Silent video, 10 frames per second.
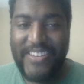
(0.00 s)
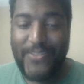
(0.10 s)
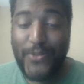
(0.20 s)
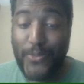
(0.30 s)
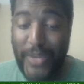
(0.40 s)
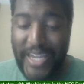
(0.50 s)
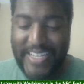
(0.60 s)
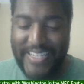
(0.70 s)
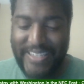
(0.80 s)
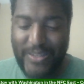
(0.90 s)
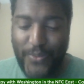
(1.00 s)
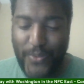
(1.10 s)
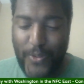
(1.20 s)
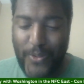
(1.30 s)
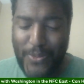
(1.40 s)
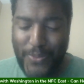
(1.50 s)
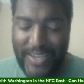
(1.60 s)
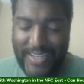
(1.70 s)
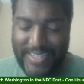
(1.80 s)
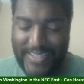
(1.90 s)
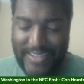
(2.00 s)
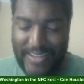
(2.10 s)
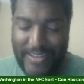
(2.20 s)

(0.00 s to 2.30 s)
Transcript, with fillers: for weeks, four weeks.